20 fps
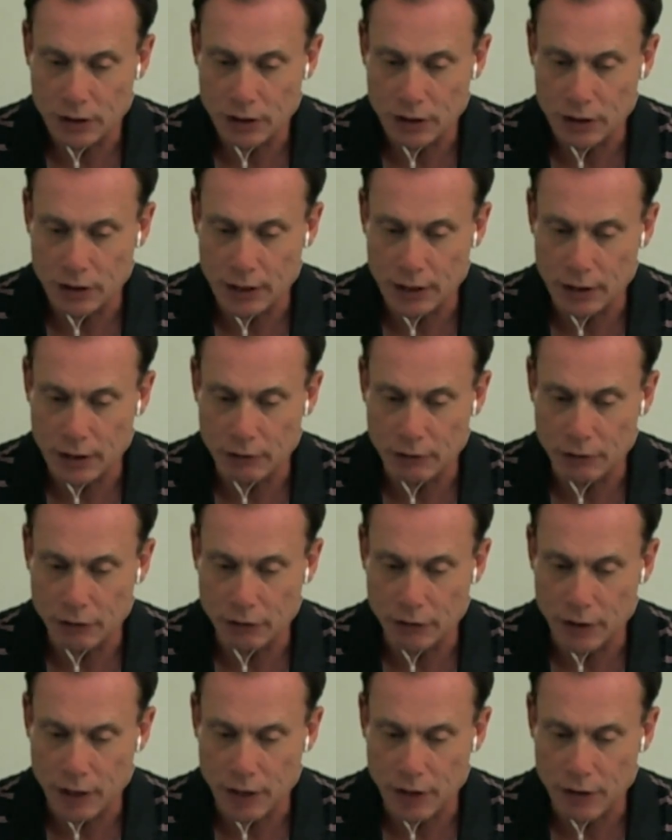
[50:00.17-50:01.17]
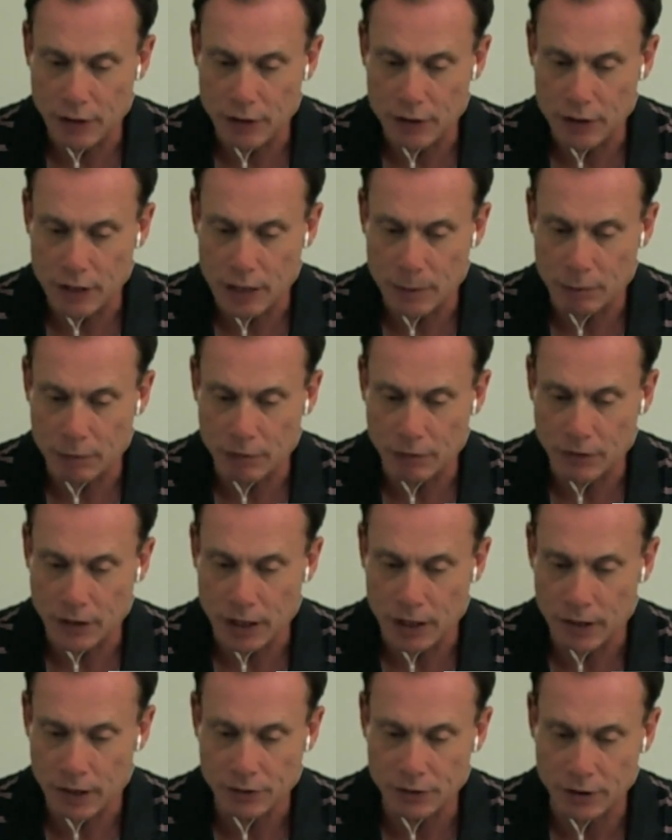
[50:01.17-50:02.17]
and how to find the type of
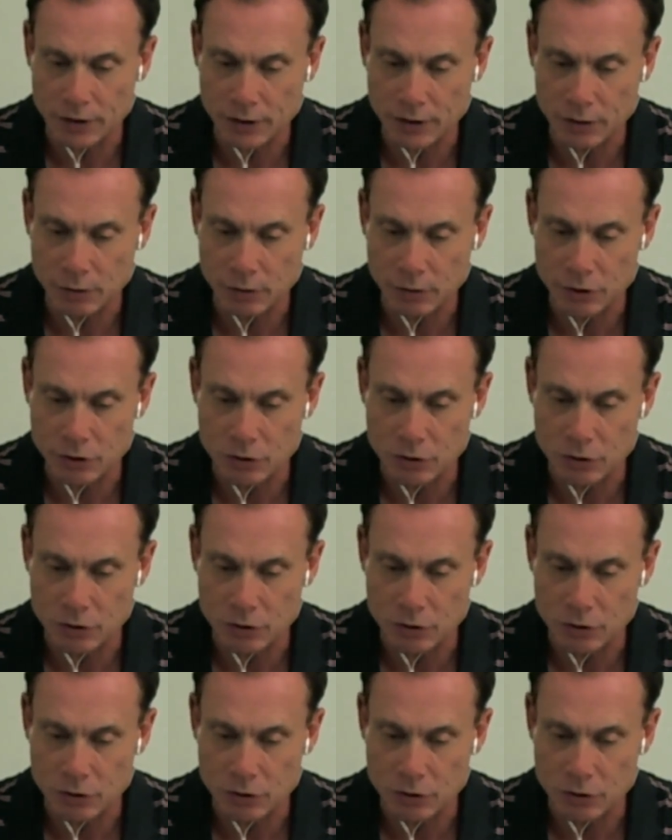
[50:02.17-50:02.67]
content that would